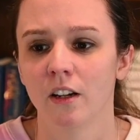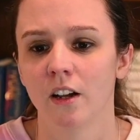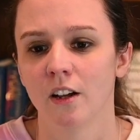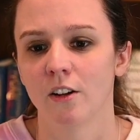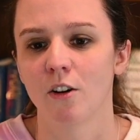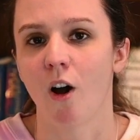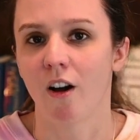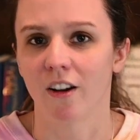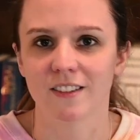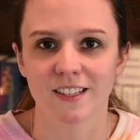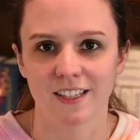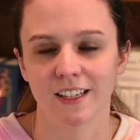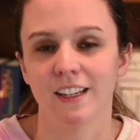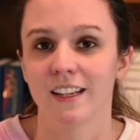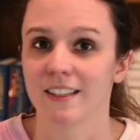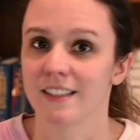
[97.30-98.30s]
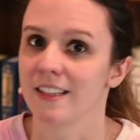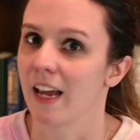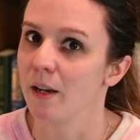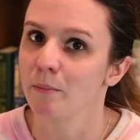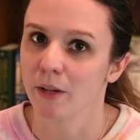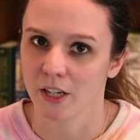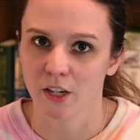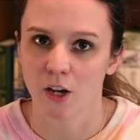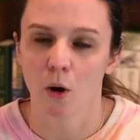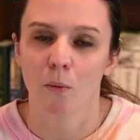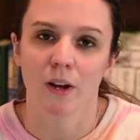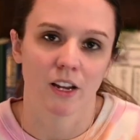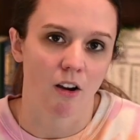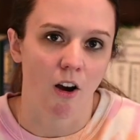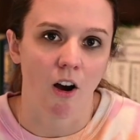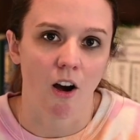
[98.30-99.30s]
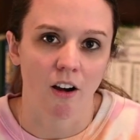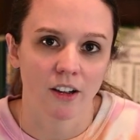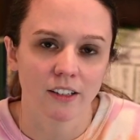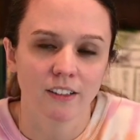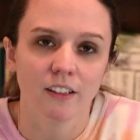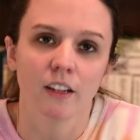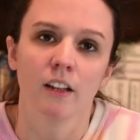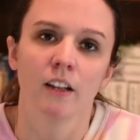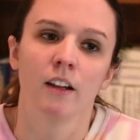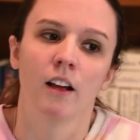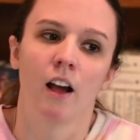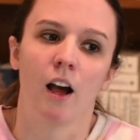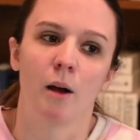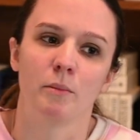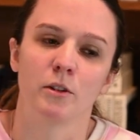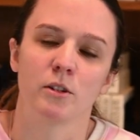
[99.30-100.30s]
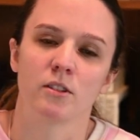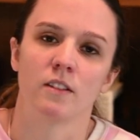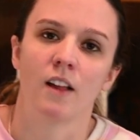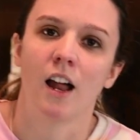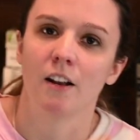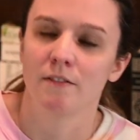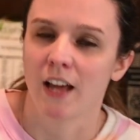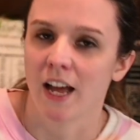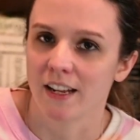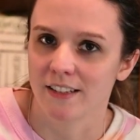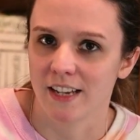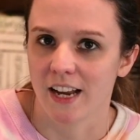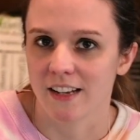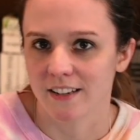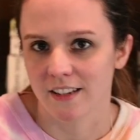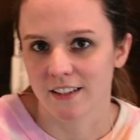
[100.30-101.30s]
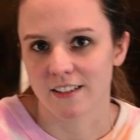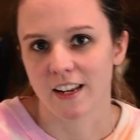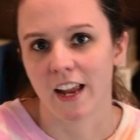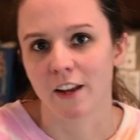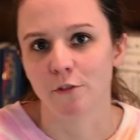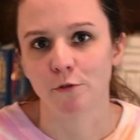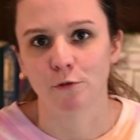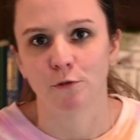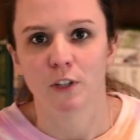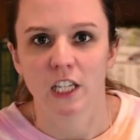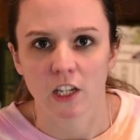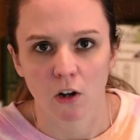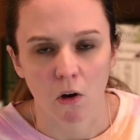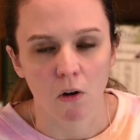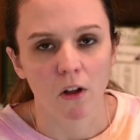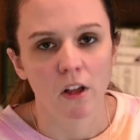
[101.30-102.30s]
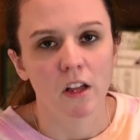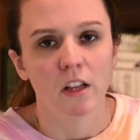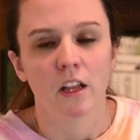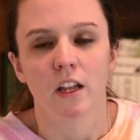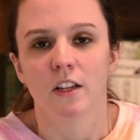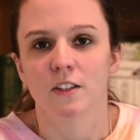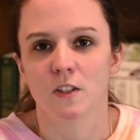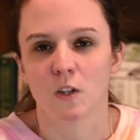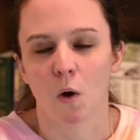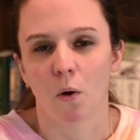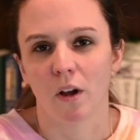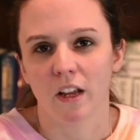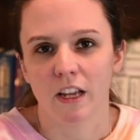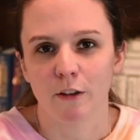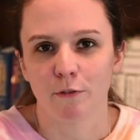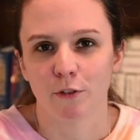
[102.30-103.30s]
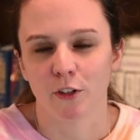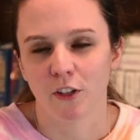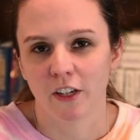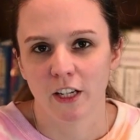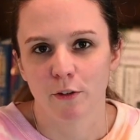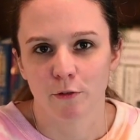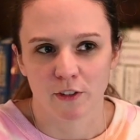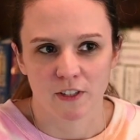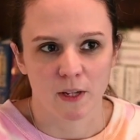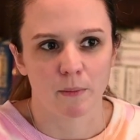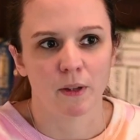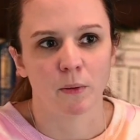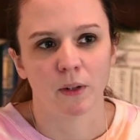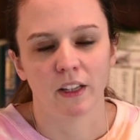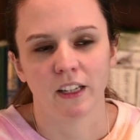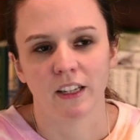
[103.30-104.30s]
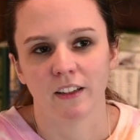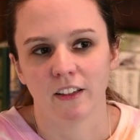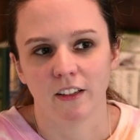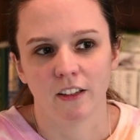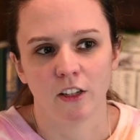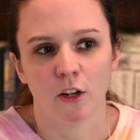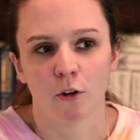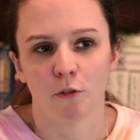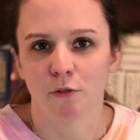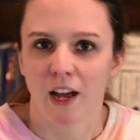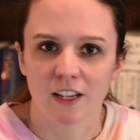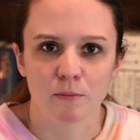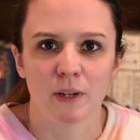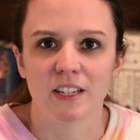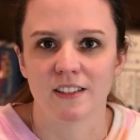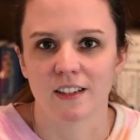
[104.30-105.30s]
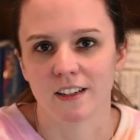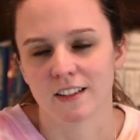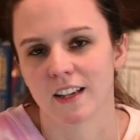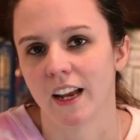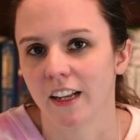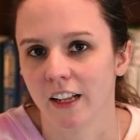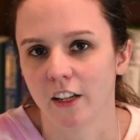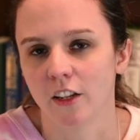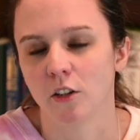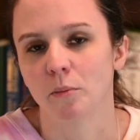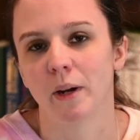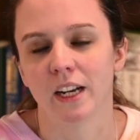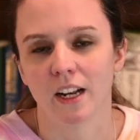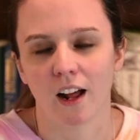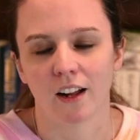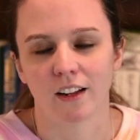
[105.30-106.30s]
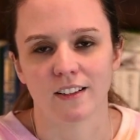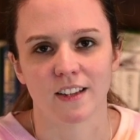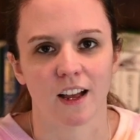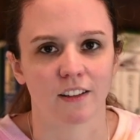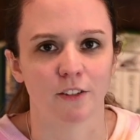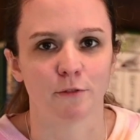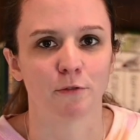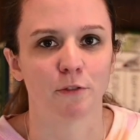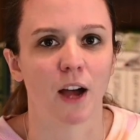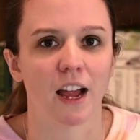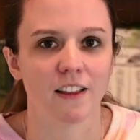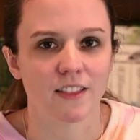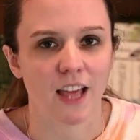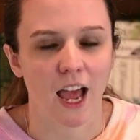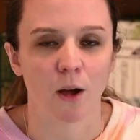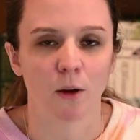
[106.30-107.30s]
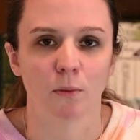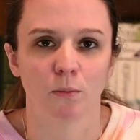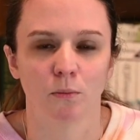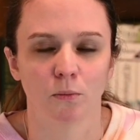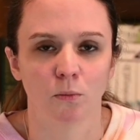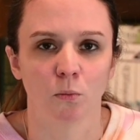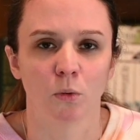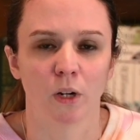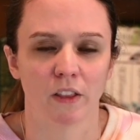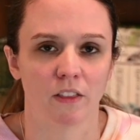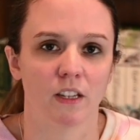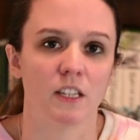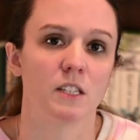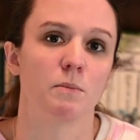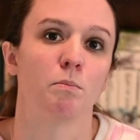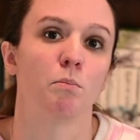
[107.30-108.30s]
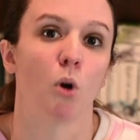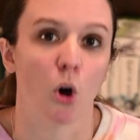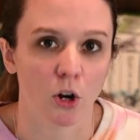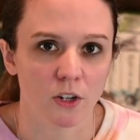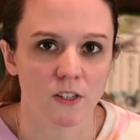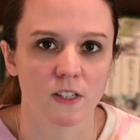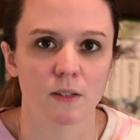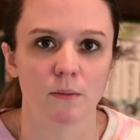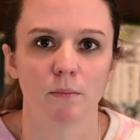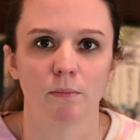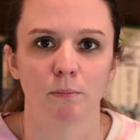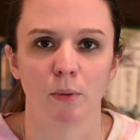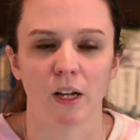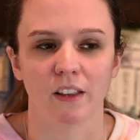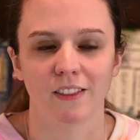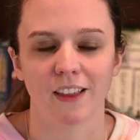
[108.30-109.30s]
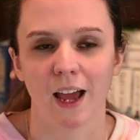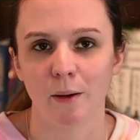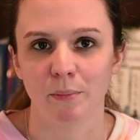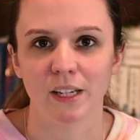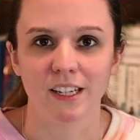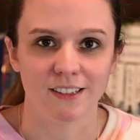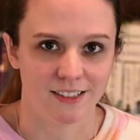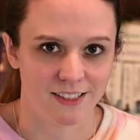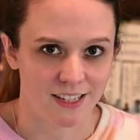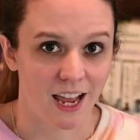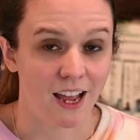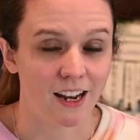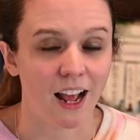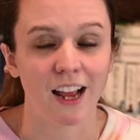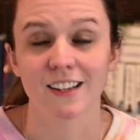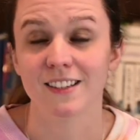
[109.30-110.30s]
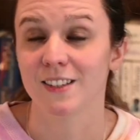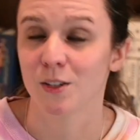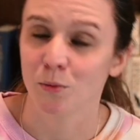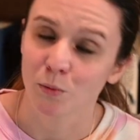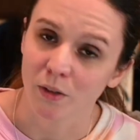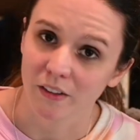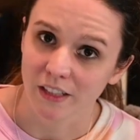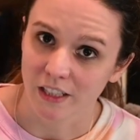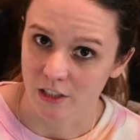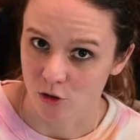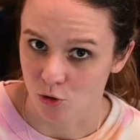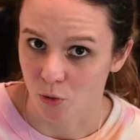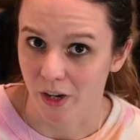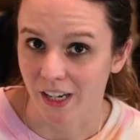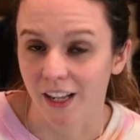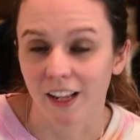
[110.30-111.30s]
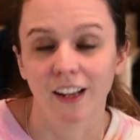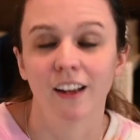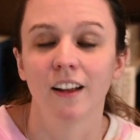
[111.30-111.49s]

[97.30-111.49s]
constant excitement going on. There's a lot of that day-to-day feel. So if you're looking for something really, fast-paced and exciting, you might not exactly find that with these books. But that being said, I still really enjoyed it,